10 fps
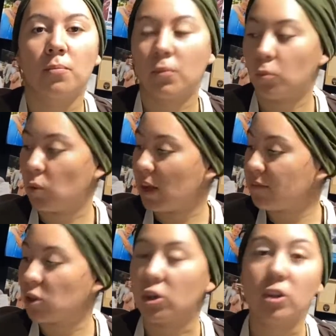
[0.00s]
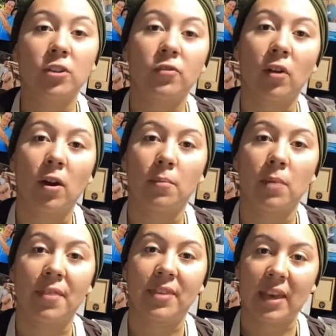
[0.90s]
What I've learned from
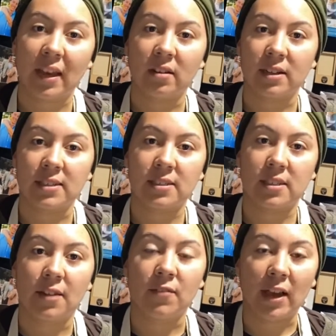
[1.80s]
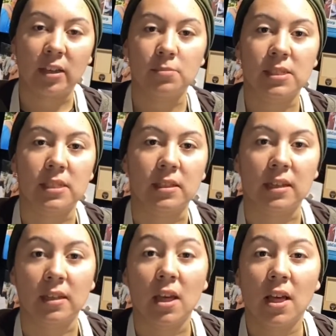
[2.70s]
the carrots and vacuum
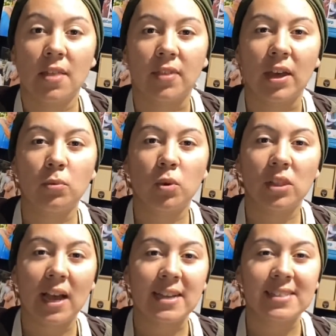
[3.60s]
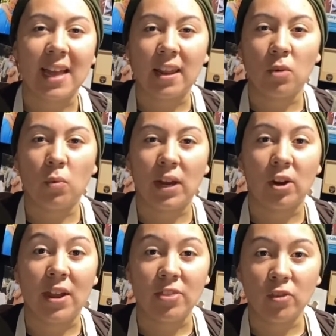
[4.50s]
sealing, they will last anywhere
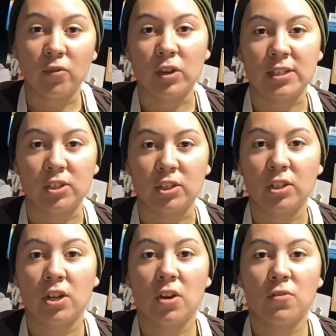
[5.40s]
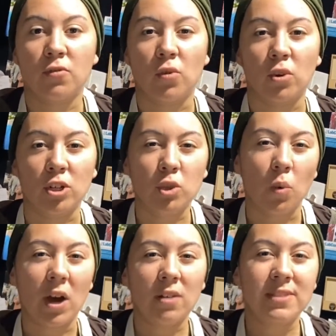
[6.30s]
in the freezer for
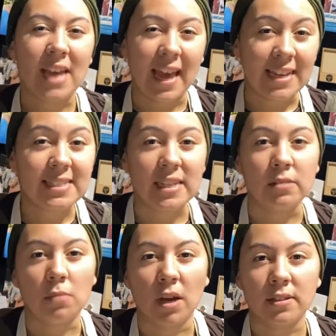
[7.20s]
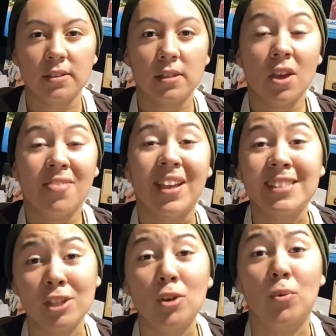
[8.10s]
12 to 18 months.
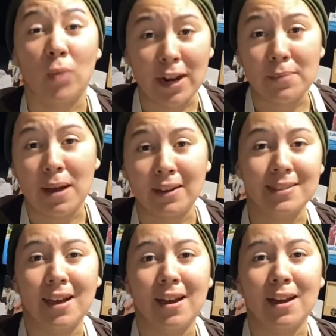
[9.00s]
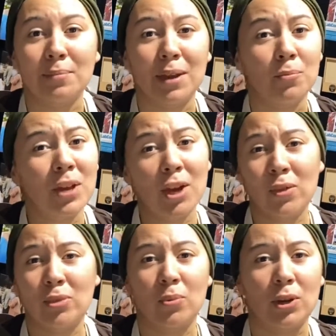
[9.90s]
That's a great amount of time, and we go
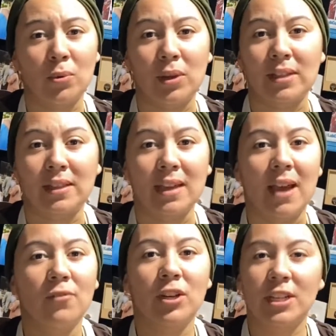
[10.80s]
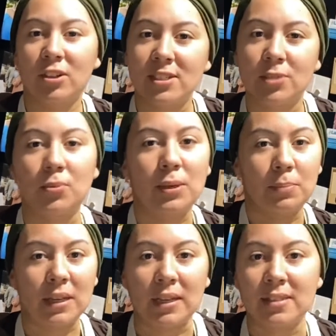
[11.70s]
through it quickly. Every year it's a
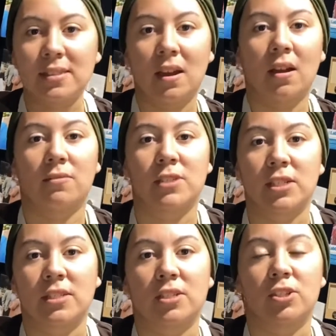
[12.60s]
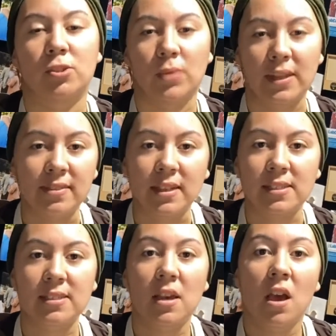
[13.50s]
repeat of just doing
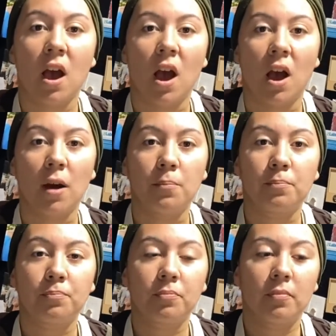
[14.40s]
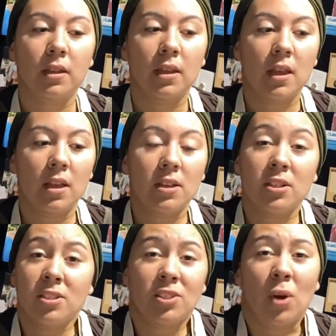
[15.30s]
this.
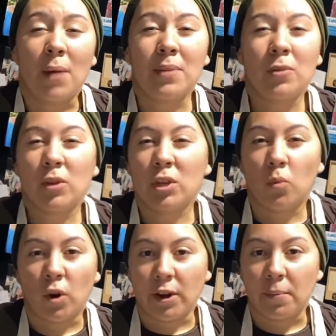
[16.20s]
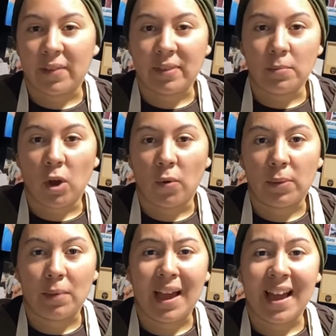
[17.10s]
So I'm not really worried about them going
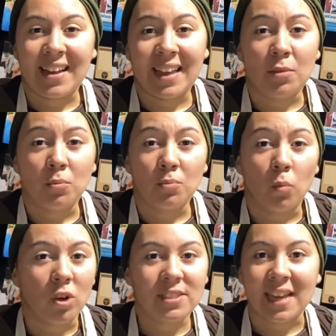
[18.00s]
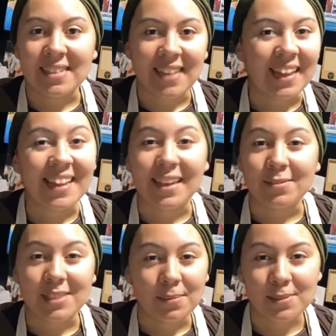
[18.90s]
bad, and worst case, I can give
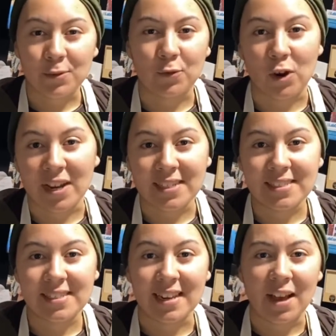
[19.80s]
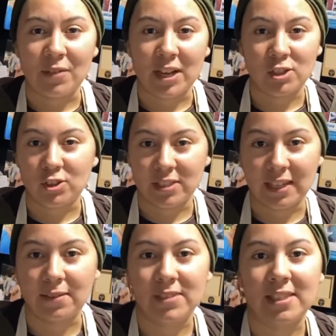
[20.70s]
some to friends and have extra to
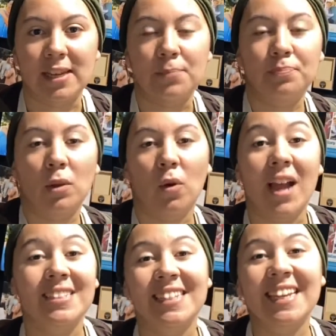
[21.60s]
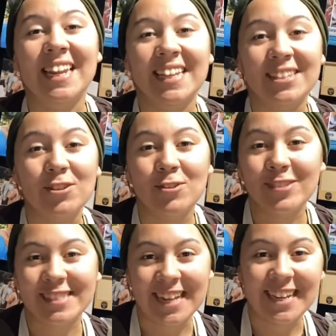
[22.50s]
give to them. We're actually getting a new
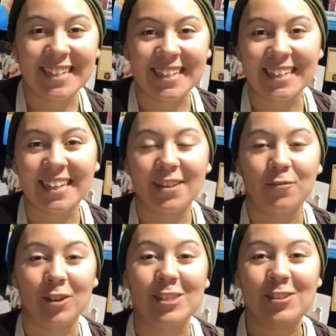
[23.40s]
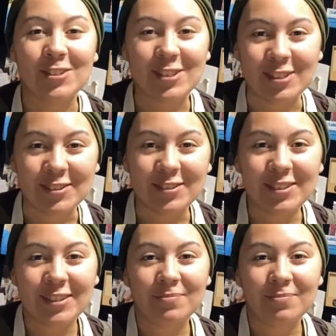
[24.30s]
standing freezer soon.